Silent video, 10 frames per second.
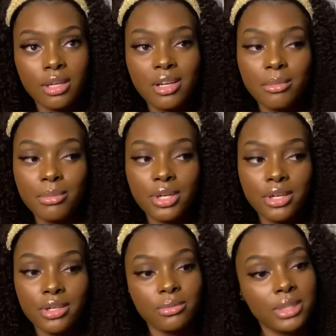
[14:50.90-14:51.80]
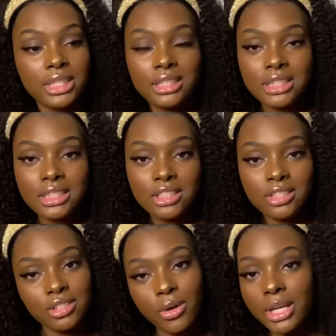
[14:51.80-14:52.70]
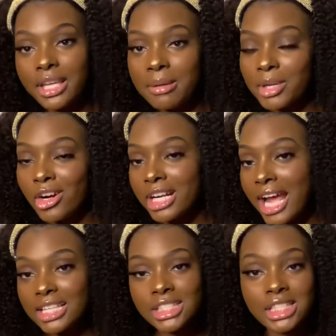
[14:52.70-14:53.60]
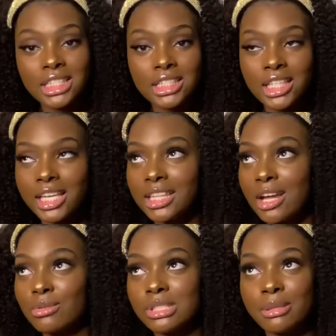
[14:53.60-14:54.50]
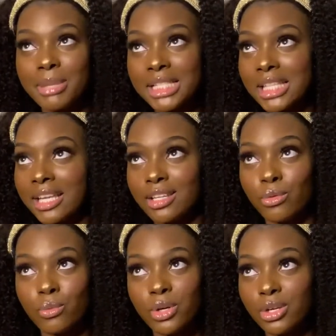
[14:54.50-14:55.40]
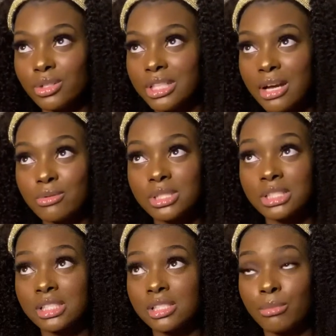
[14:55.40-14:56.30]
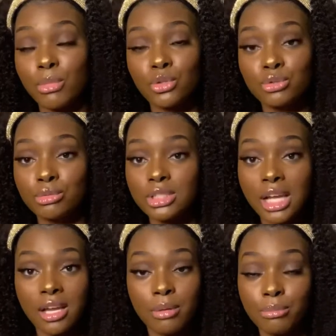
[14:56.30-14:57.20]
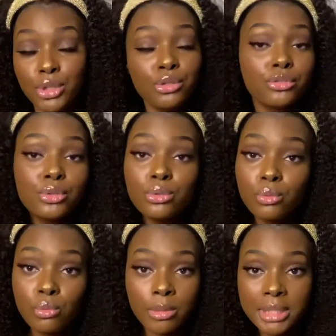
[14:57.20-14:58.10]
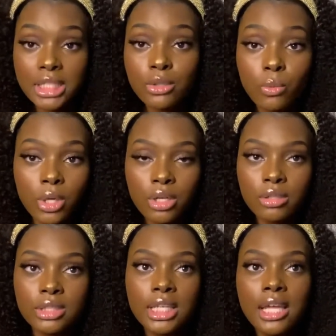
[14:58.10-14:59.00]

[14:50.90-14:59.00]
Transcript: But with, you know, a Kim Kardashian looked like that was the best thing in the world. That was the most beautiful woman in the world.